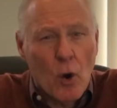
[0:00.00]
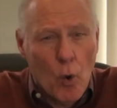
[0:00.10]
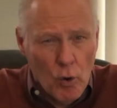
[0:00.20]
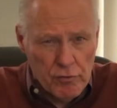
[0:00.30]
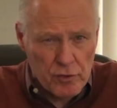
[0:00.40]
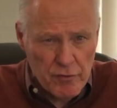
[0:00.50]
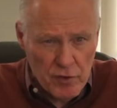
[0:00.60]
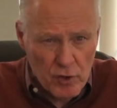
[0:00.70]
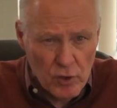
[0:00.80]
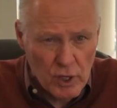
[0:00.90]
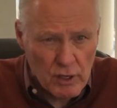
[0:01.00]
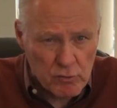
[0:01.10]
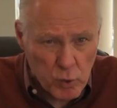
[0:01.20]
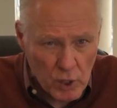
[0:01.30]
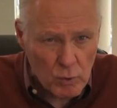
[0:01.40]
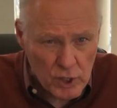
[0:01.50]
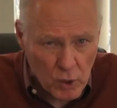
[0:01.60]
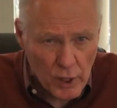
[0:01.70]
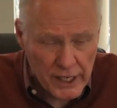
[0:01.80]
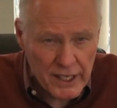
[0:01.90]
overview of where we're
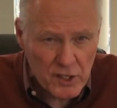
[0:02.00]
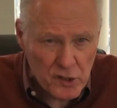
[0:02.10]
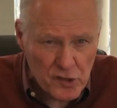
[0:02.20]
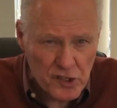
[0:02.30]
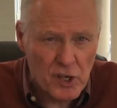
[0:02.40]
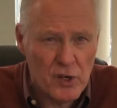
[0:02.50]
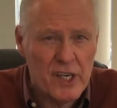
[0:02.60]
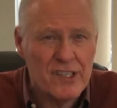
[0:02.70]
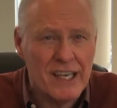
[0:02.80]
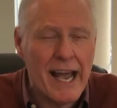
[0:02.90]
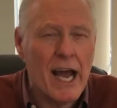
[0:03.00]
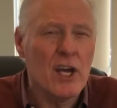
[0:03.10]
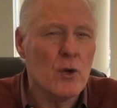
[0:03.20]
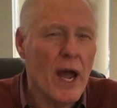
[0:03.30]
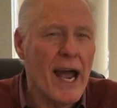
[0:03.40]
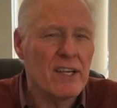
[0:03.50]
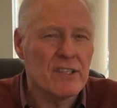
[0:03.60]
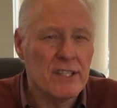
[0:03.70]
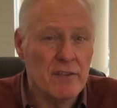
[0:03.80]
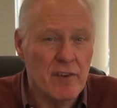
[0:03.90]
going in this series and how you
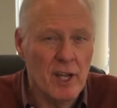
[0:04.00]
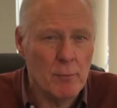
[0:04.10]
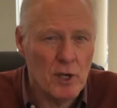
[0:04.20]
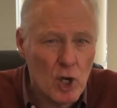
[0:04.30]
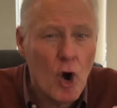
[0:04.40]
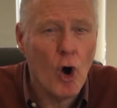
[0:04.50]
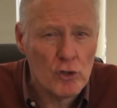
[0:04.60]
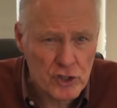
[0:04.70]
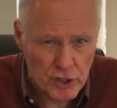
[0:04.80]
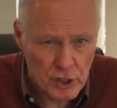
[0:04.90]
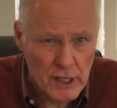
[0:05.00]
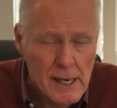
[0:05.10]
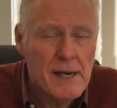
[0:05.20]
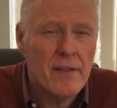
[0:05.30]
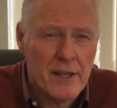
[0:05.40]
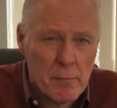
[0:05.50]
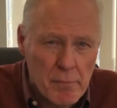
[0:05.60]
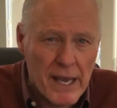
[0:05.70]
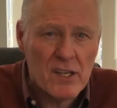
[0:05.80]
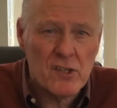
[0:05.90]
actually develop a culture that
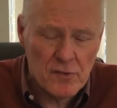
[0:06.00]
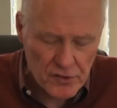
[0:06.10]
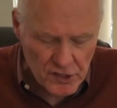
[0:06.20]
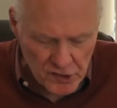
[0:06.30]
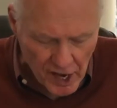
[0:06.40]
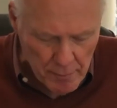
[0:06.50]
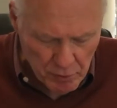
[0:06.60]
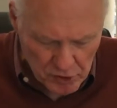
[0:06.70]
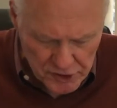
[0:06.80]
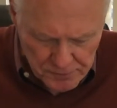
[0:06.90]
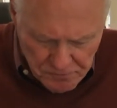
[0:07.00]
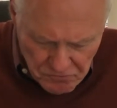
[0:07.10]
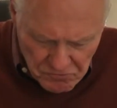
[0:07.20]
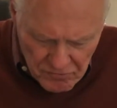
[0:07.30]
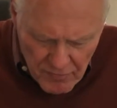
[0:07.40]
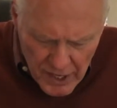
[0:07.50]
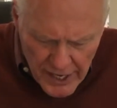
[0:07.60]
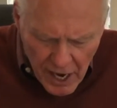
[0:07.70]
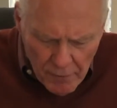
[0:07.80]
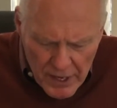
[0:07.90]
makes disciples.
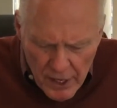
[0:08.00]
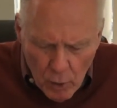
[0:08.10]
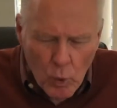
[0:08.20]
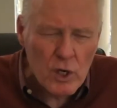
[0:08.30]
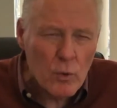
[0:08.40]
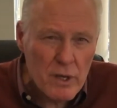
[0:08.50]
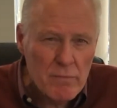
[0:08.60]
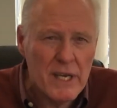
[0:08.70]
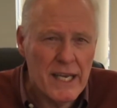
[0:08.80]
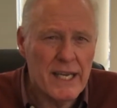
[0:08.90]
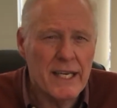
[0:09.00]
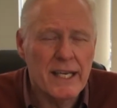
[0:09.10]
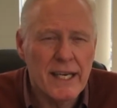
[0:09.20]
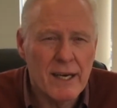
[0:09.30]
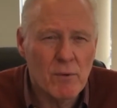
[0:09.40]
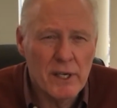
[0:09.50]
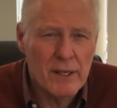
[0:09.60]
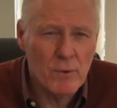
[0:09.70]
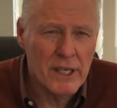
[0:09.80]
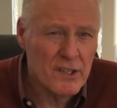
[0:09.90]
Now, what do we mean
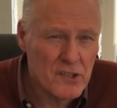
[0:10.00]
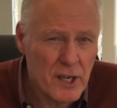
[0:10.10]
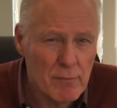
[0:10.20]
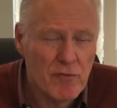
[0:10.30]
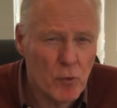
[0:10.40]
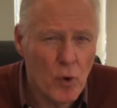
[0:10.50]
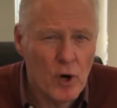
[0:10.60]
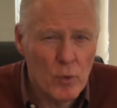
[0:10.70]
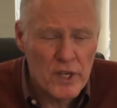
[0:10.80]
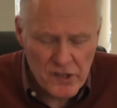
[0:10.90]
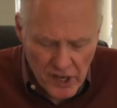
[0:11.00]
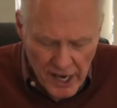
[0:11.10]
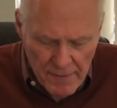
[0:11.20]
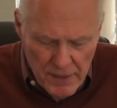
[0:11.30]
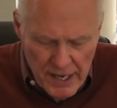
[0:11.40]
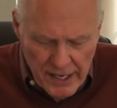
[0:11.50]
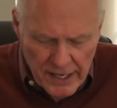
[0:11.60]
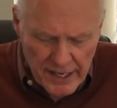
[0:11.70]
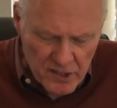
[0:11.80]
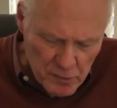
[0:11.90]
when in step 4 we say
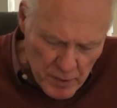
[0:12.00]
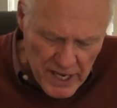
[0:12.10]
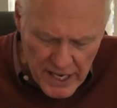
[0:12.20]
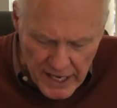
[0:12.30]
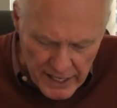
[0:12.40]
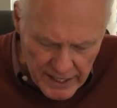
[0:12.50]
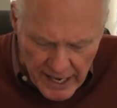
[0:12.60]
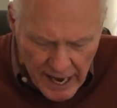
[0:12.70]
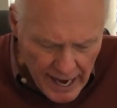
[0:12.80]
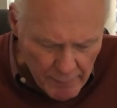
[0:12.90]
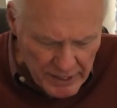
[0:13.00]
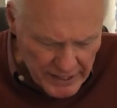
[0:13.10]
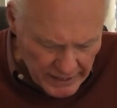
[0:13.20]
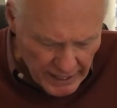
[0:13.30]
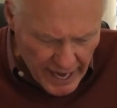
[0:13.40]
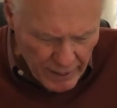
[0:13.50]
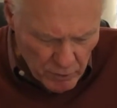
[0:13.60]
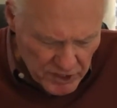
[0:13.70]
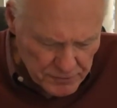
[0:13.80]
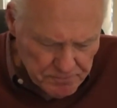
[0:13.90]
speaking a common
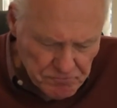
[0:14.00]
language?